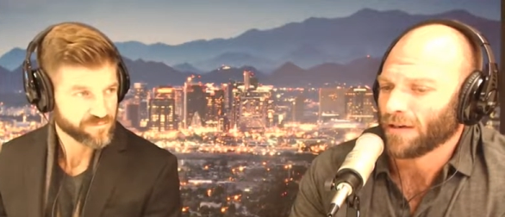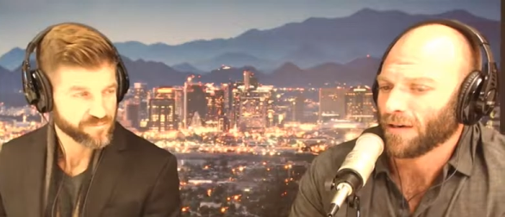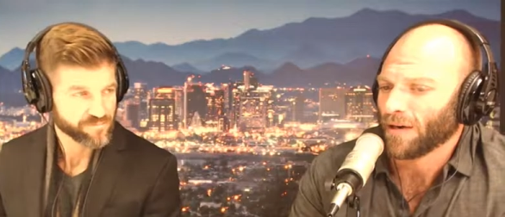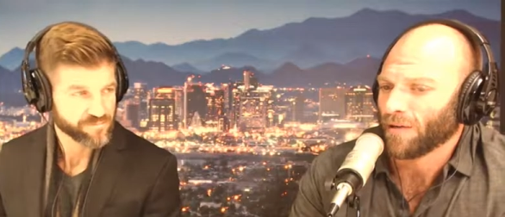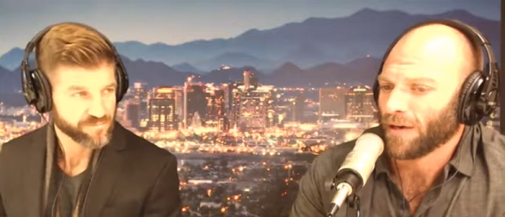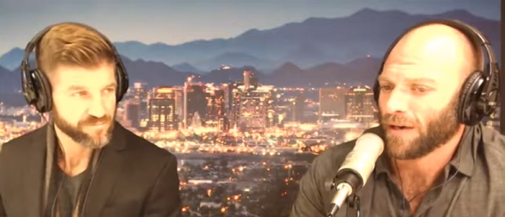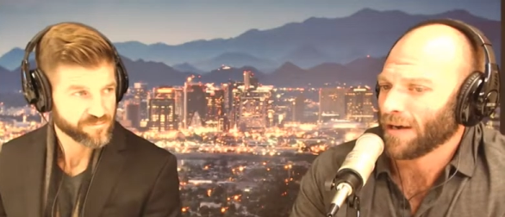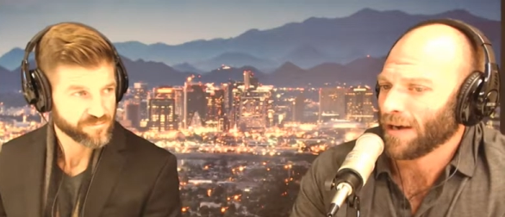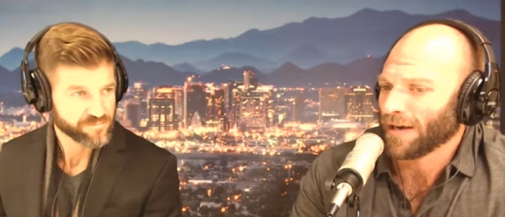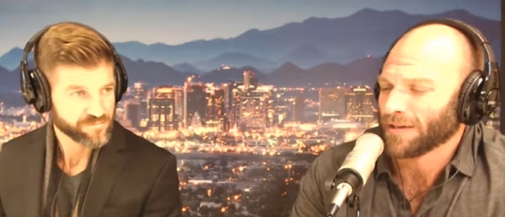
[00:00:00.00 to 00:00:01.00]

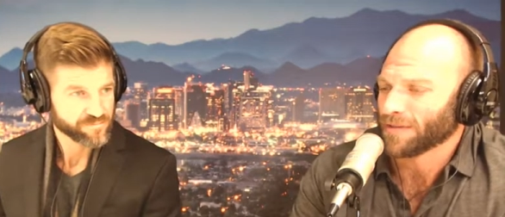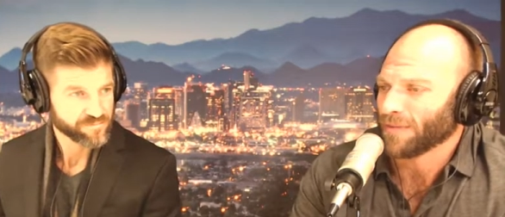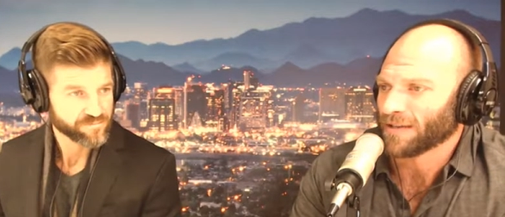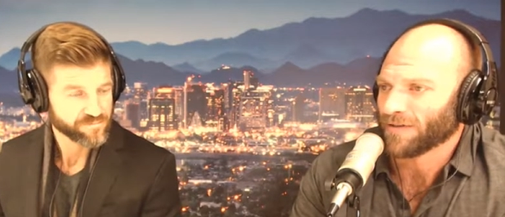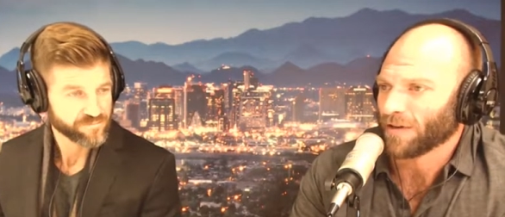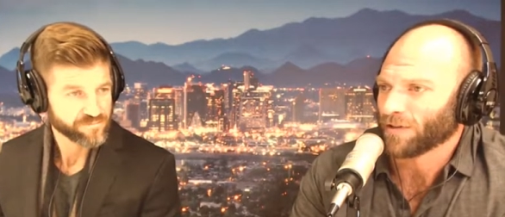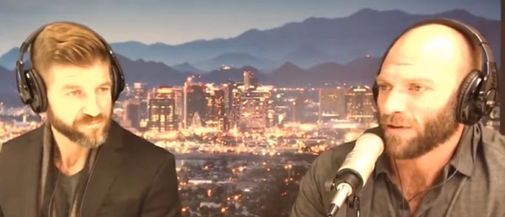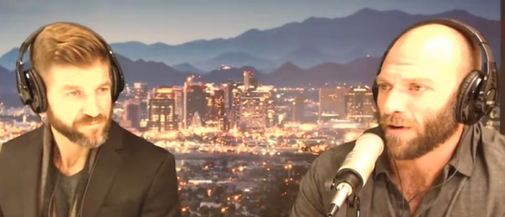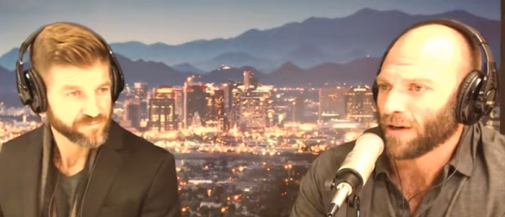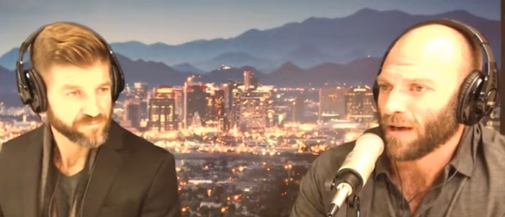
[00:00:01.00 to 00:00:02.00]
Speaker 1: Noah, his best friend
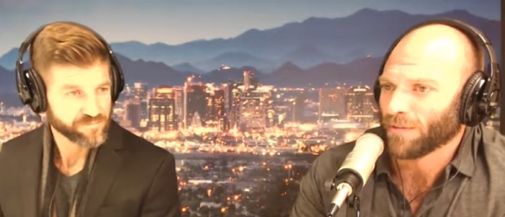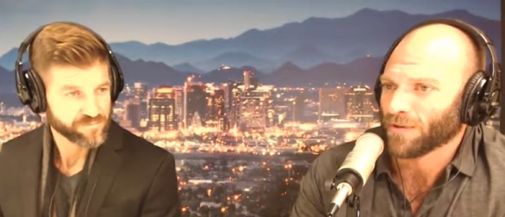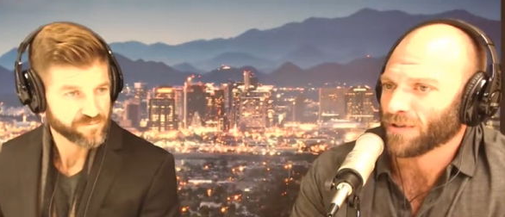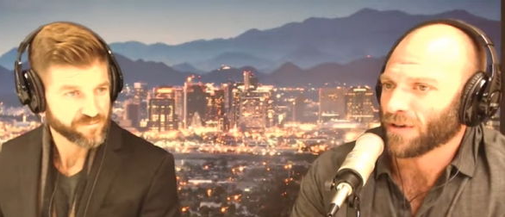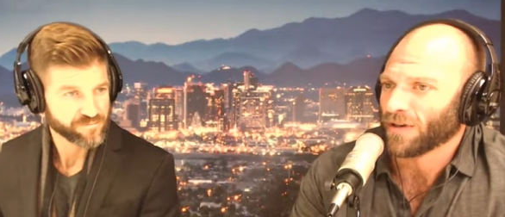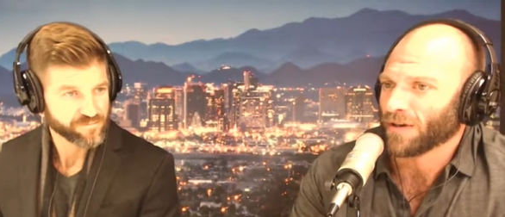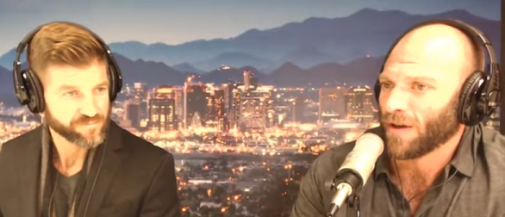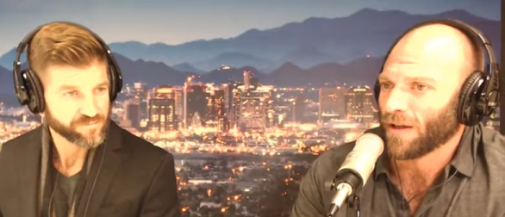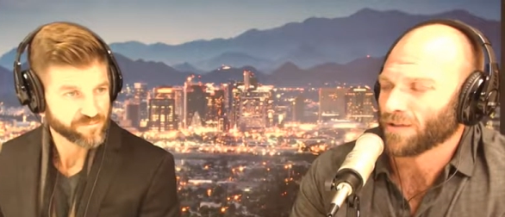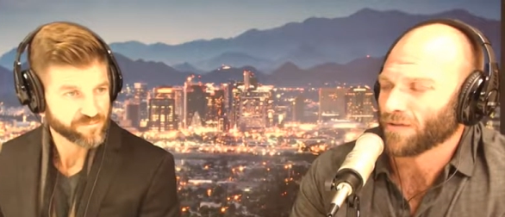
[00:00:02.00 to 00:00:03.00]
growing up, who's a good
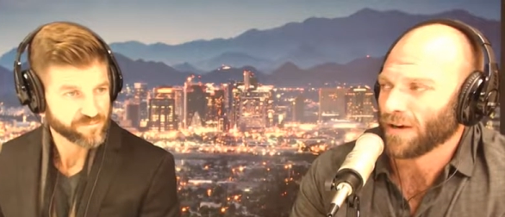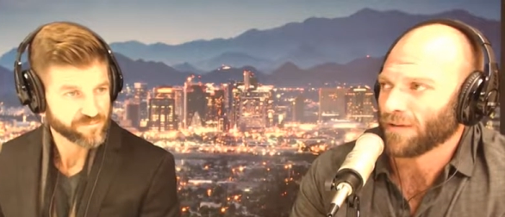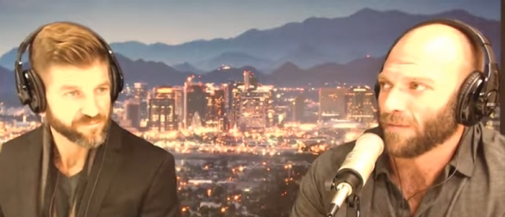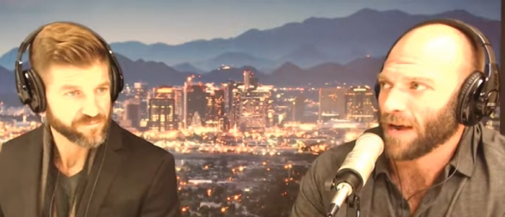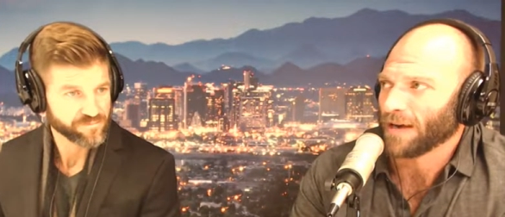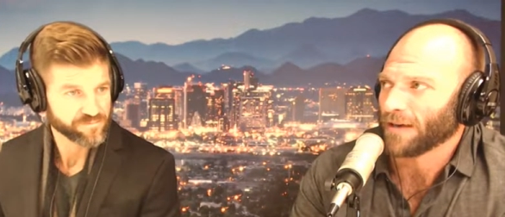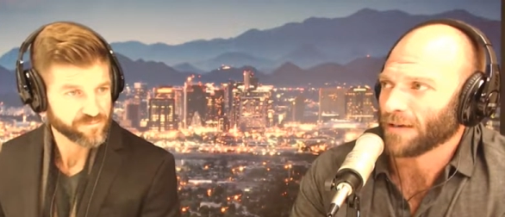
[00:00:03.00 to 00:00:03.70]
college friend of mine.